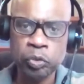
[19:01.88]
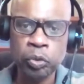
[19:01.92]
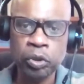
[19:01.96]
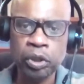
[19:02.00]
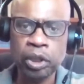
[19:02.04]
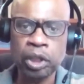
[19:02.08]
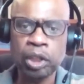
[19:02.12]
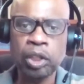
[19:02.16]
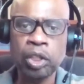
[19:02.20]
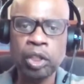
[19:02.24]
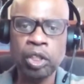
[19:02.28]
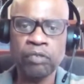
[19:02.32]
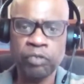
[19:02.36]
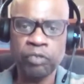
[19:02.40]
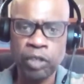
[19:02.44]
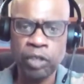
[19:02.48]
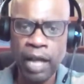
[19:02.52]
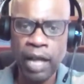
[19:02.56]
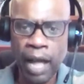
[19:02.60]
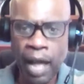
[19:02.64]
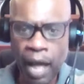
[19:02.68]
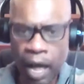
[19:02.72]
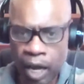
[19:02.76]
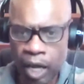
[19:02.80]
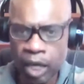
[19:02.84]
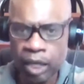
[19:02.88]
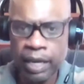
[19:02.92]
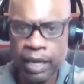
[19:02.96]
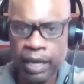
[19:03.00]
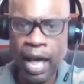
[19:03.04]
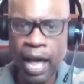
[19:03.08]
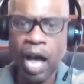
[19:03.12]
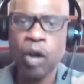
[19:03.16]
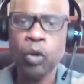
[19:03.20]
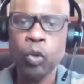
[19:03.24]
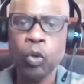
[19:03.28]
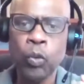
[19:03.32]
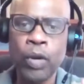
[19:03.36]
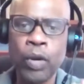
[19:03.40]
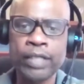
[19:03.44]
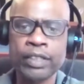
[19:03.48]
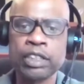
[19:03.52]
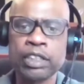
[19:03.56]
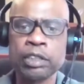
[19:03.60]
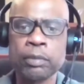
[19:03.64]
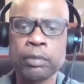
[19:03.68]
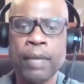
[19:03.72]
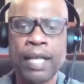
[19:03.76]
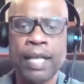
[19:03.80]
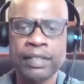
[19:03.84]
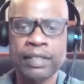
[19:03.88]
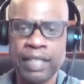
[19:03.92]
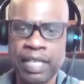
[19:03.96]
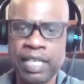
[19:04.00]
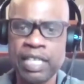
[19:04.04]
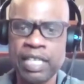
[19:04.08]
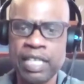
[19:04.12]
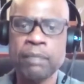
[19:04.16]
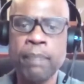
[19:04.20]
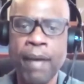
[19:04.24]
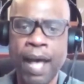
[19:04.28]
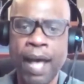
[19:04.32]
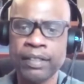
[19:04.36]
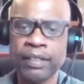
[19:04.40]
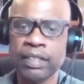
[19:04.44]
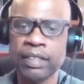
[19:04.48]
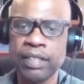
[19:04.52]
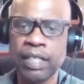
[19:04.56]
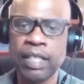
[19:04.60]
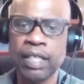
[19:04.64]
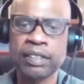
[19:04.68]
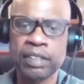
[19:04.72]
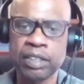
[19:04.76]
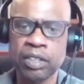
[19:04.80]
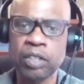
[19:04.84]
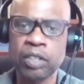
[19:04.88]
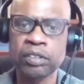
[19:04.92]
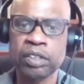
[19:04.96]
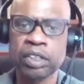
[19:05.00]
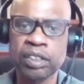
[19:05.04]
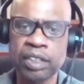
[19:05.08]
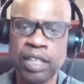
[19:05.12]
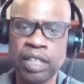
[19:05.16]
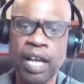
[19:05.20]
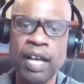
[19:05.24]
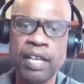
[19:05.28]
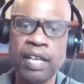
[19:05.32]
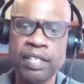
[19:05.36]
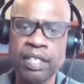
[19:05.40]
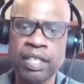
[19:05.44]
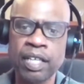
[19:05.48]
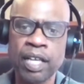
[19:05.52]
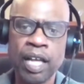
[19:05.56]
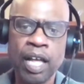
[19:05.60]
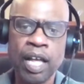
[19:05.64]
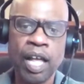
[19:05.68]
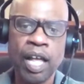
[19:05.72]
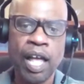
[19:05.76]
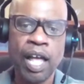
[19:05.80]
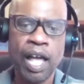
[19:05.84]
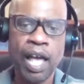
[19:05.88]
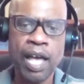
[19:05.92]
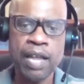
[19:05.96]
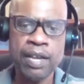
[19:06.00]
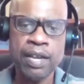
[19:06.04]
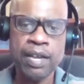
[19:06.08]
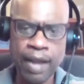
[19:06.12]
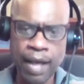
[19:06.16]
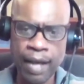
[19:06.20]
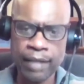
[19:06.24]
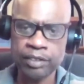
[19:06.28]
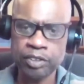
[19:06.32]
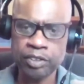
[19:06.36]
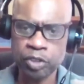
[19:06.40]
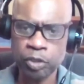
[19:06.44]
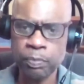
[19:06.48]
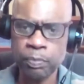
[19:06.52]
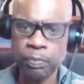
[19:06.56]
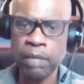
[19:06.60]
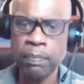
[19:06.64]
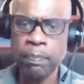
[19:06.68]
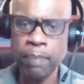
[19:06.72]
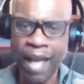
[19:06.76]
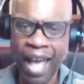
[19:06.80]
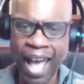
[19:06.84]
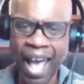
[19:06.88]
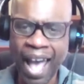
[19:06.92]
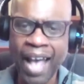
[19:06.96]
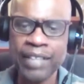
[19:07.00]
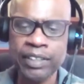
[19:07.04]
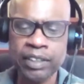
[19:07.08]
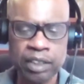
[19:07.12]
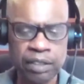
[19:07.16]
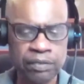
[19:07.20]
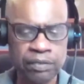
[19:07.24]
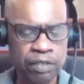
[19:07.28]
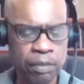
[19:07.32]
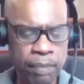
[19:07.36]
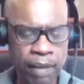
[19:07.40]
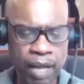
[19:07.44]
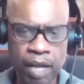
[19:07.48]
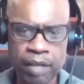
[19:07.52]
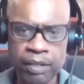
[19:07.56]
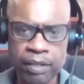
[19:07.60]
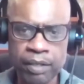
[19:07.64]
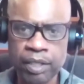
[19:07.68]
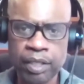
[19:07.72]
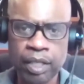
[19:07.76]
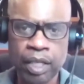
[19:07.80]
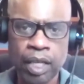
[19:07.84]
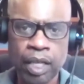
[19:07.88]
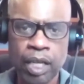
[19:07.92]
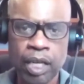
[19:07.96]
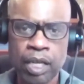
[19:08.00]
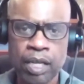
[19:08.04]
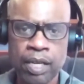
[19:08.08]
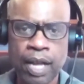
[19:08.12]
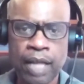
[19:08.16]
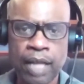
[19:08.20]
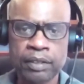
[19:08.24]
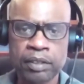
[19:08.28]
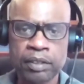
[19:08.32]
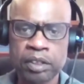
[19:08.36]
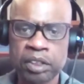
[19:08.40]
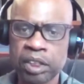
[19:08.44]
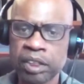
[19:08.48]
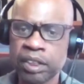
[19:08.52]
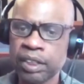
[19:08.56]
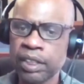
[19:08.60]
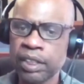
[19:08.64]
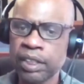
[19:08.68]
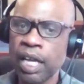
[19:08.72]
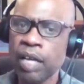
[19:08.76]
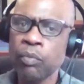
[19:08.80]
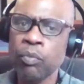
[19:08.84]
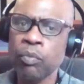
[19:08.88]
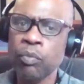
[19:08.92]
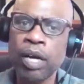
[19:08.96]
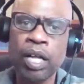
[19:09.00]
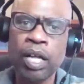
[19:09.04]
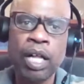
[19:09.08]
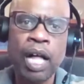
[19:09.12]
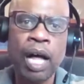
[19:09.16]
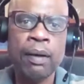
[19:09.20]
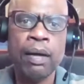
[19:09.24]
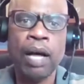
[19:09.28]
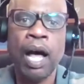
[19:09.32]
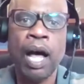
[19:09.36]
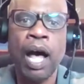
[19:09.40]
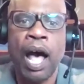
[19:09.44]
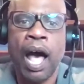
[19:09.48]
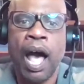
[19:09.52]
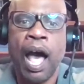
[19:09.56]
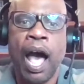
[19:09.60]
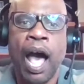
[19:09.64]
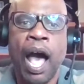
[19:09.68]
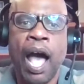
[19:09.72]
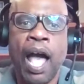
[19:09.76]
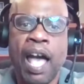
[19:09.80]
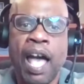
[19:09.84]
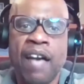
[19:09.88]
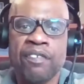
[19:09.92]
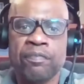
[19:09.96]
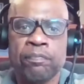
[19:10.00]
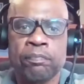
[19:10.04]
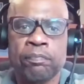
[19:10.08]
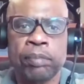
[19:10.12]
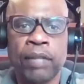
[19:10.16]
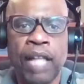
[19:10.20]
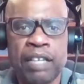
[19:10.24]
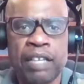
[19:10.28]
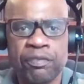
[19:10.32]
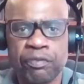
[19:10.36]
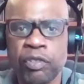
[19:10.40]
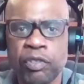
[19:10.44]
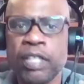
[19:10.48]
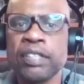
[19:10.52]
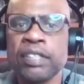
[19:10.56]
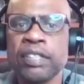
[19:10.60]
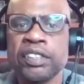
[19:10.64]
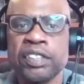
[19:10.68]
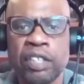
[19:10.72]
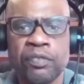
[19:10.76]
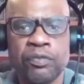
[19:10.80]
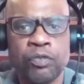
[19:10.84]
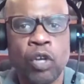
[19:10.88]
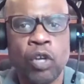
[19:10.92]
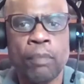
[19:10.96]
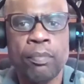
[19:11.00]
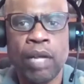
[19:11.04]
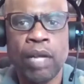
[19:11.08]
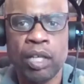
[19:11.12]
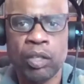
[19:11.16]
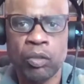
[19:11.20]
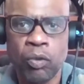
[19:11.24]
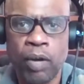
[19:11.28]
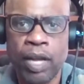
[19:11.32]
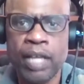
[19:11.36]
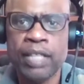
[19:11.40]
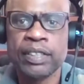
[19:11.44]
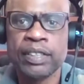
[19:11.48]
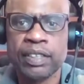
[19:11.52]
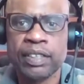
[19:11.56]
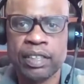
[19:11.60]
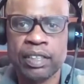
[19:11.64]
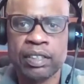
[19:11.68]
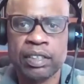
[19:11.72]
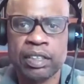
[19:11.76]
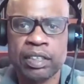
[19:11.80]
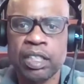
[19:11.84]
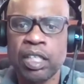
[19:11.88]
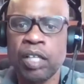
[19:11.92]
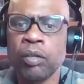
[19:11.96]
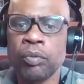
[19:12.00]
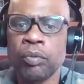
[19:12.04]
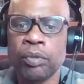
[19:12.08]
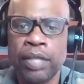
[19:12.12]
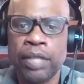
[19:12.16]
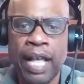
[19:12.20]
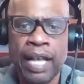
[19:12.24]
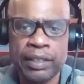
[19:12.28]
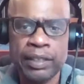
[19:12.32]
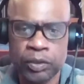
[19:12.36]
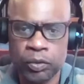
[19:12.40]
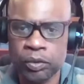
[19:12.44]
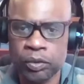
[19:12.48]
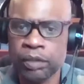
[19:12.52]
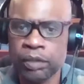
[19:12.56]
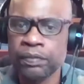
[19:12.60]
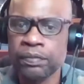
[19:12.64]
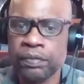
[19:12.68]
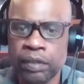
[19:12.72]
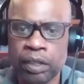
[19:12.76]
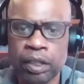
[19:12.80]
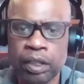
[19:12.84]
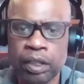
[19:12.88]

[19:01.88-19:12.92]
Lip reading: really look on how racism has impacted us in our society and not to be passive about it, not to just say, well, I have Black friends, therefore I'm not a racist, that sort of